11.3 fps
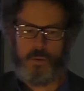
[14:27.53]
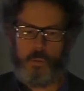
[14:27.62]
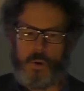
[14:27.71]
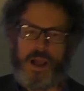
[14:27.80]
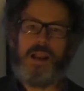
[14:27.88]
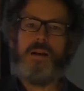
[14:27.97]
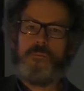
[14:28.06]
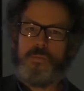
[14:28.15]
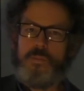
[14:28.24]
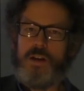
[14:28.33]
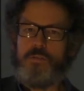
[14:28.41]
Well,
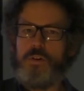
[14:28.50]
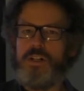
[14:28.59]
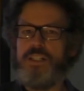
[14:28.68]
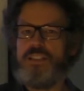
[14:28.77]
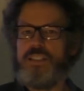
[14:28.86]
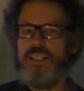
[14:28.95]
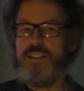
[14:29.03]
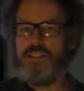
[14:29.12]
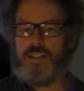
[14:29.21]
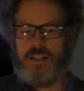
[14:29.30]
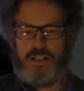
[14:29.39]
we have already
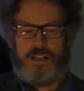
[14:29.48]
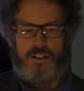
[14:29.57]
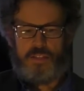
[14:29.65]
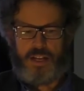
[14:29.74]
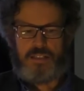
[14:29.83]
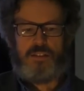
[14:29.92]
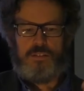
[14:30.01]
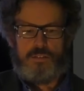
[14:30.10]
seen that